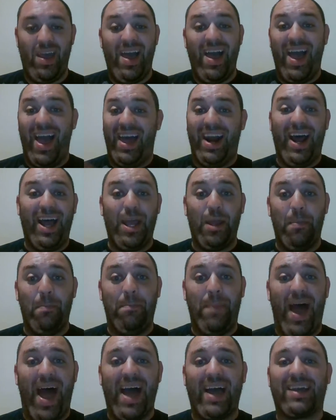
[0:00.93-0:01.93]
and I am
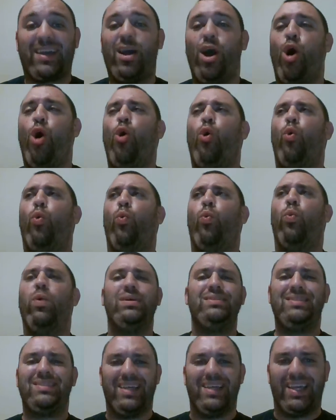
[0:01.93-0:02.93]
back
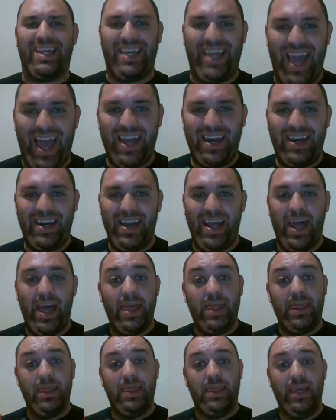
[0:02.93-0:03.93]
once again.
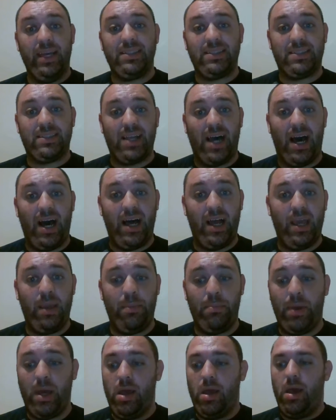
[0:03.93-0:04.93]
This
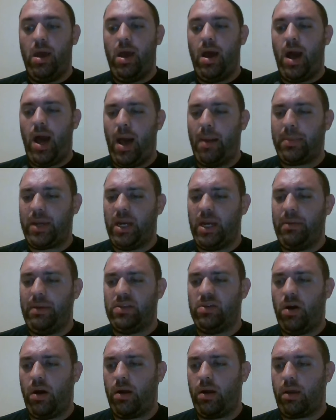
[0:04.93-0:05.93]
time, I'm going to be
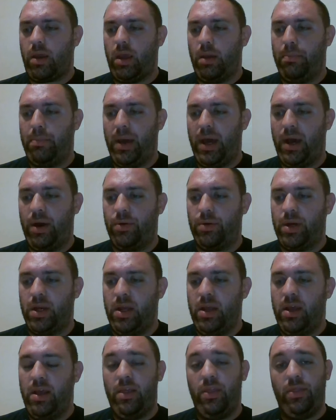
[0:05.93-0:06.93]
talking about
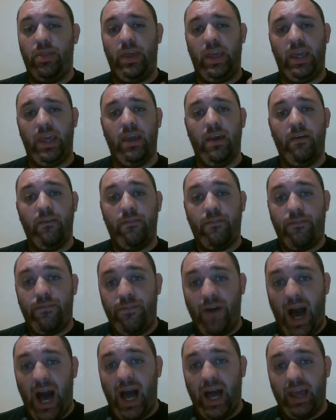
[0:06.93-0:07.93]
the
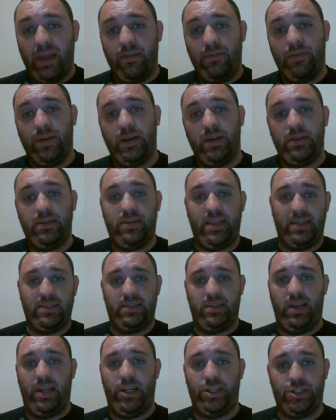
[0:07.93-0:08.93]
5
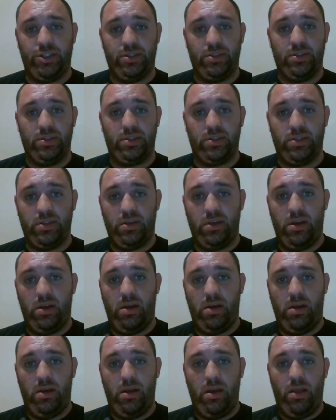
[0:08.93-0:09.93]
destinations
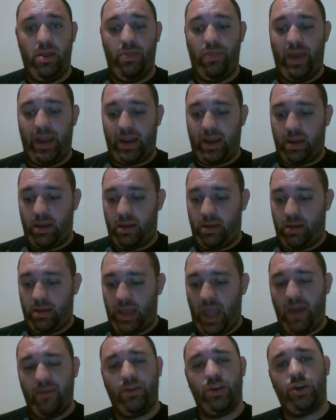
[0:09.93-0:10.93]
that
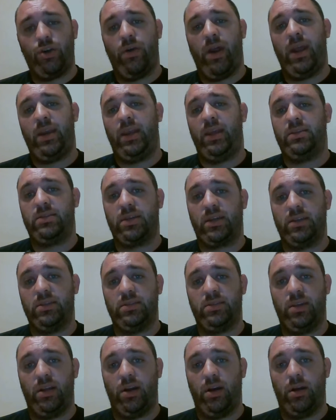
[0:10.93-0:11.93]
Kevin Durant needs to
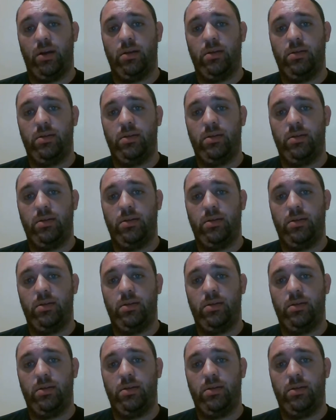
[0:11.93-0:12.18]
consider,